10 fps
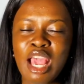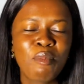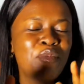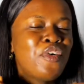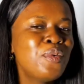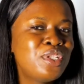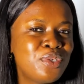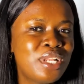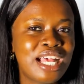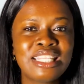But before we
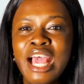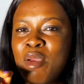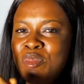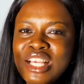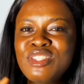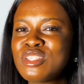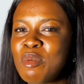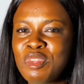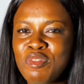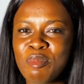do that, please do
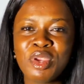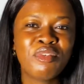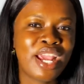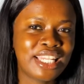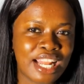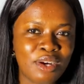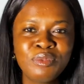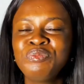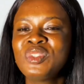something for me right now.